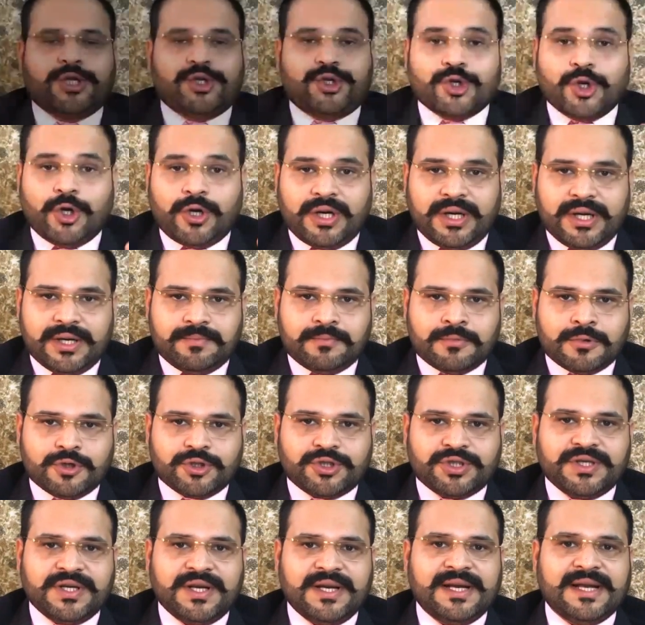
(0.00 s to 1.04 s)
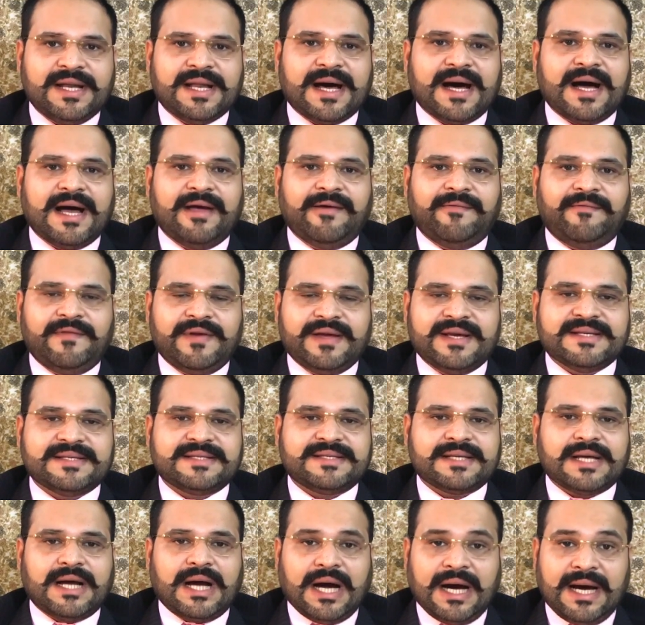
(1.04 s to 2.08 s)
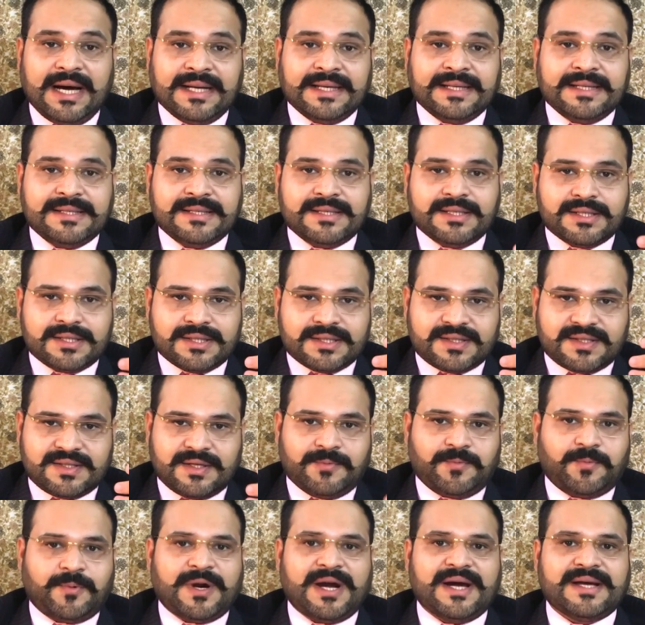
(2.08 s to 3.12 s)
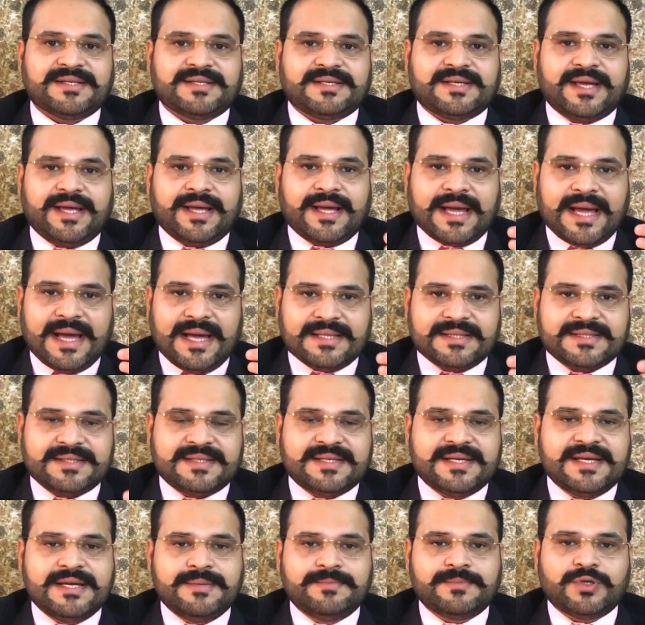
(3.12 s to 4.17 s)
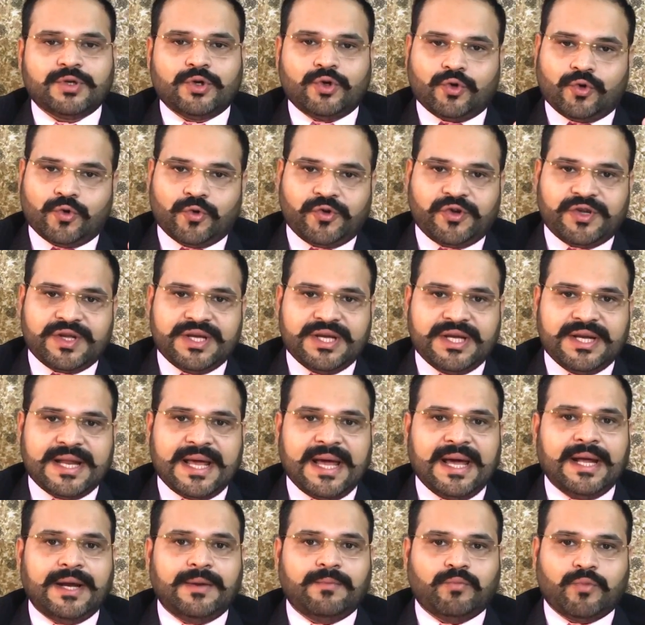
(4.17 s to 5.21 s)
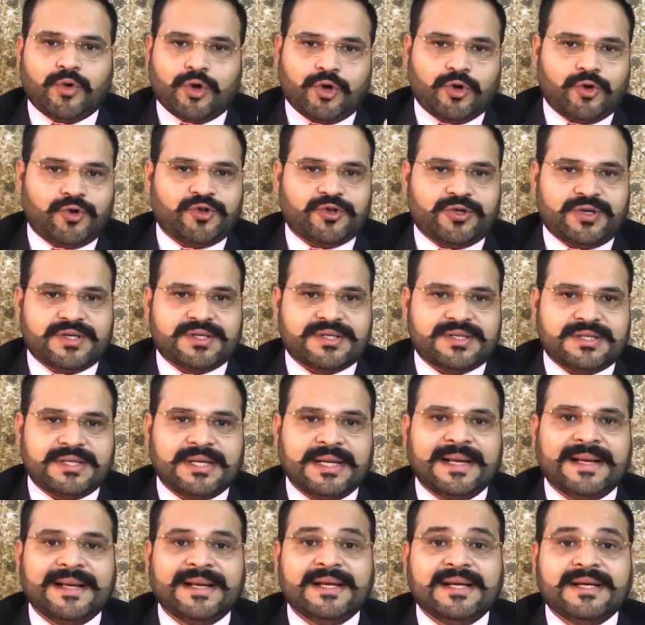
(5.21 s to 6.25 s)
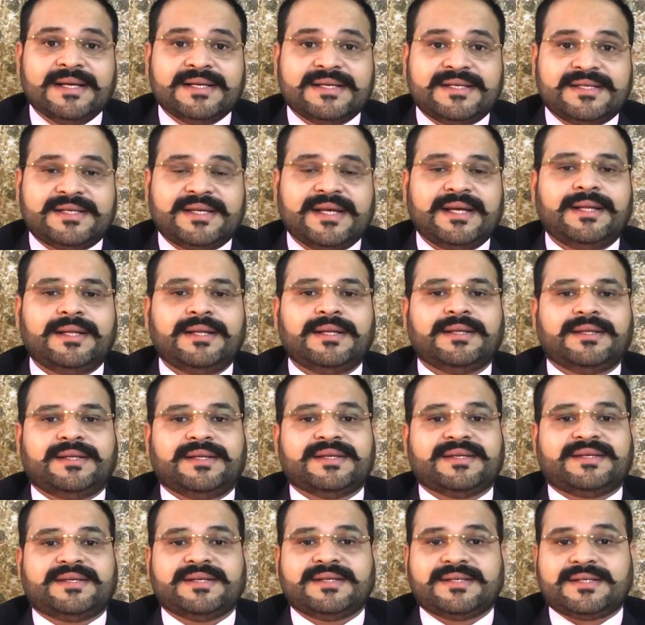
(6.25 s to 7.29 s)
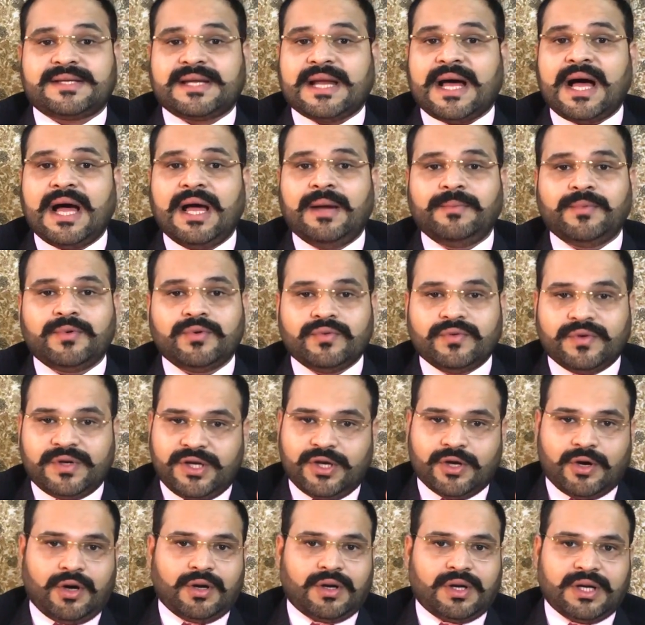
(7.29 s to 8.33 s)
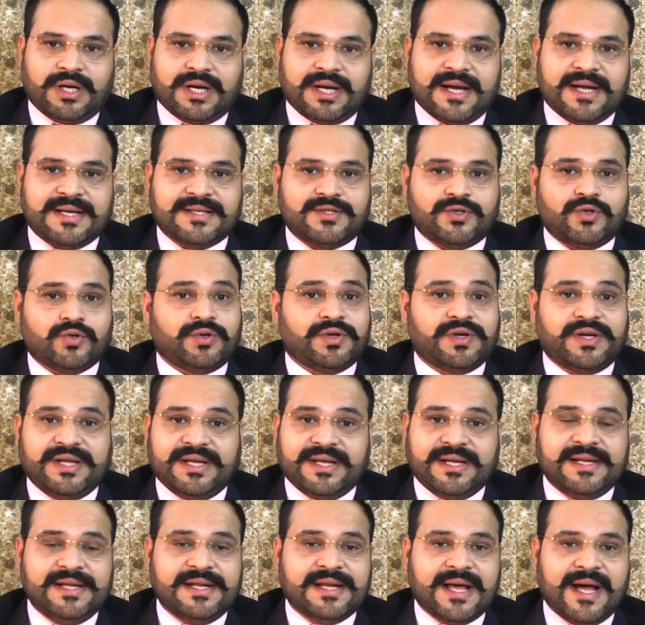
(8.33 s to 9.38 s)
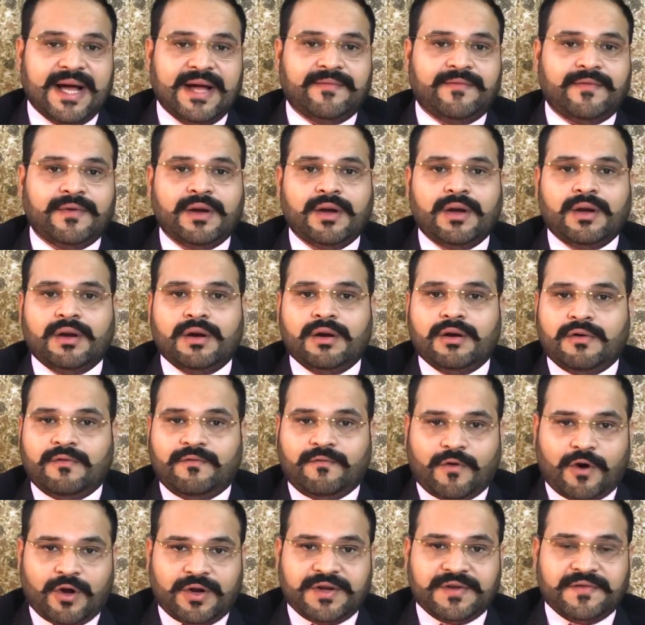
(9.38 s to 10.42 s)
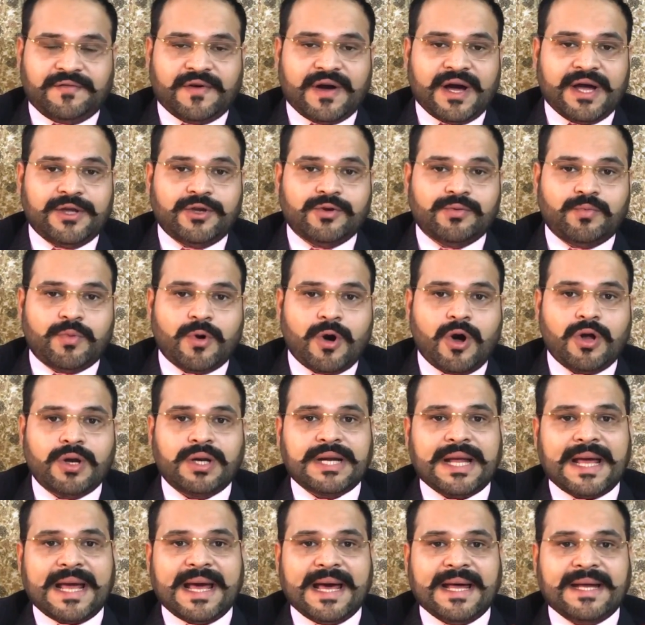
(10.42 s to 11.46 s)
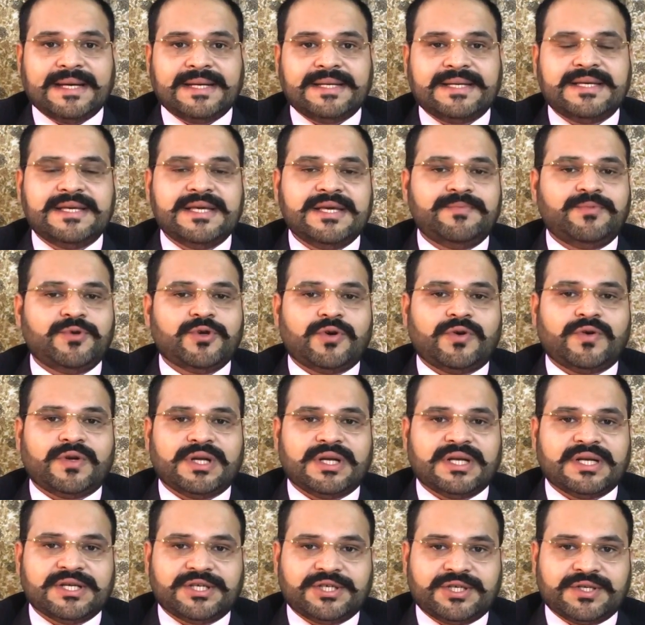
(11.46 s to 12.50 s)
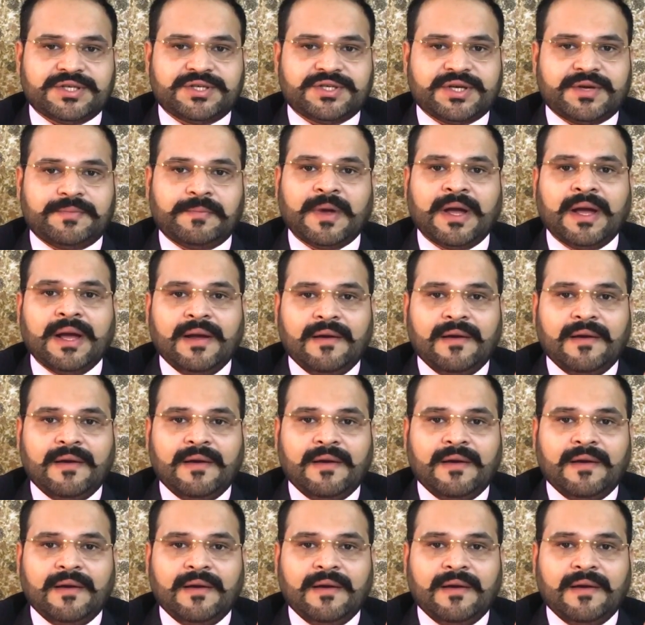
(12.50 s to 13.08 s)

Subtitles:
Your emotional life is unsurprising and seems routine and monotonous. Still, this is time to reorganize your daily life, fortify your bond and keep your relationship